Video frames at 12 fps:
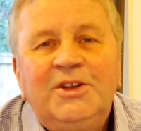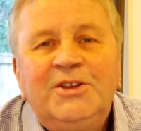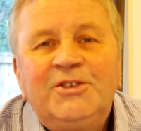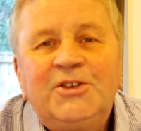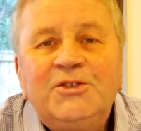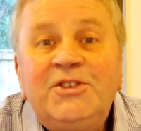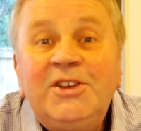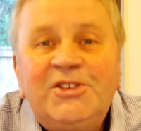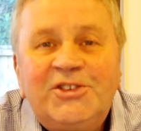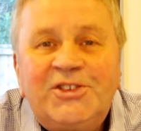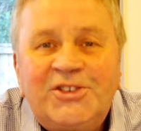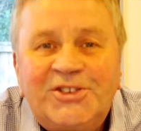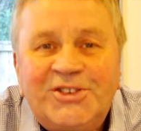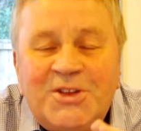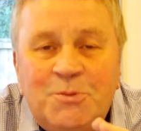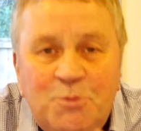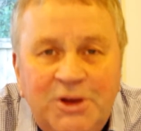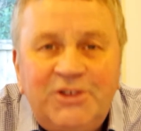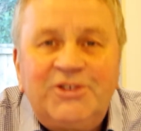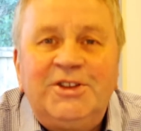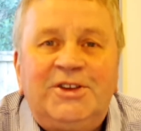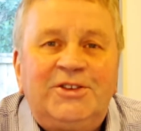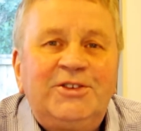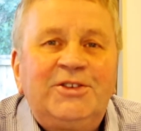So Jesus is in the
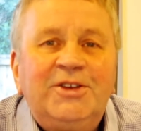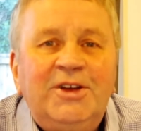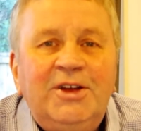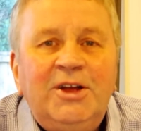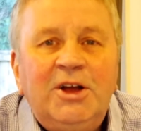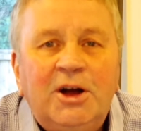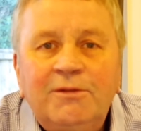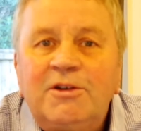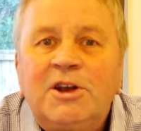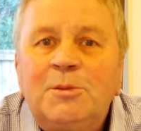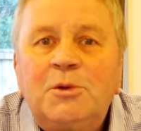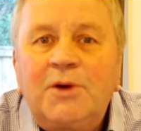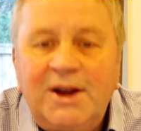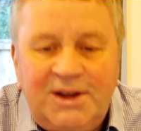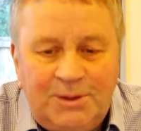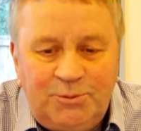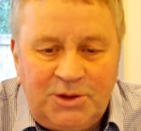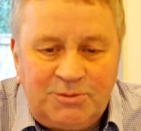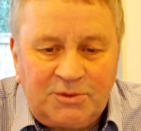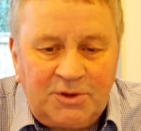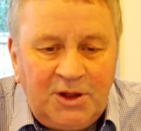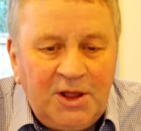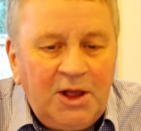business of liberating people,